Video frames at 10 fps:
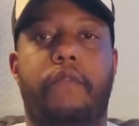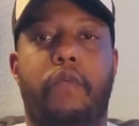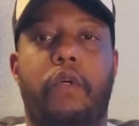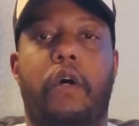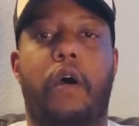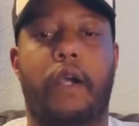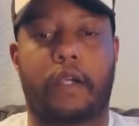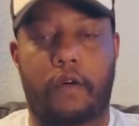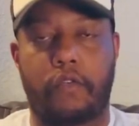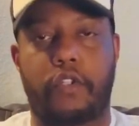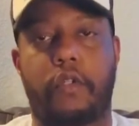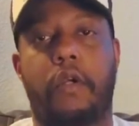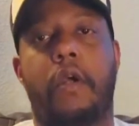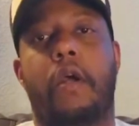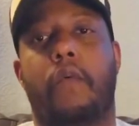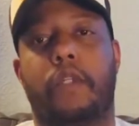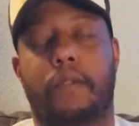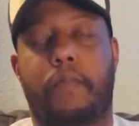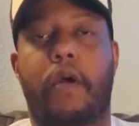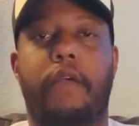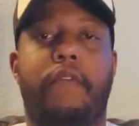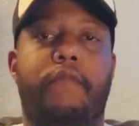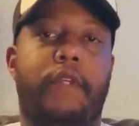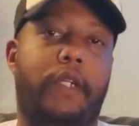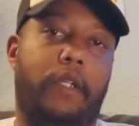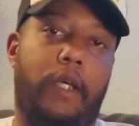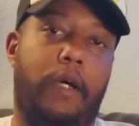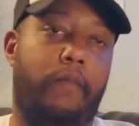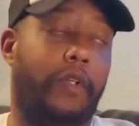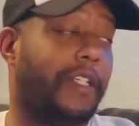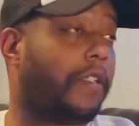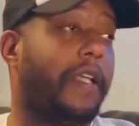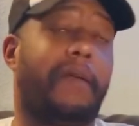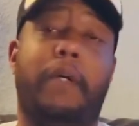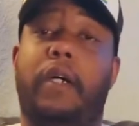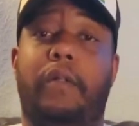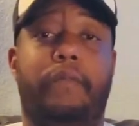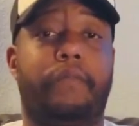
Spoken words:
well, our culture was a part of inventing the lawnmower. Just think about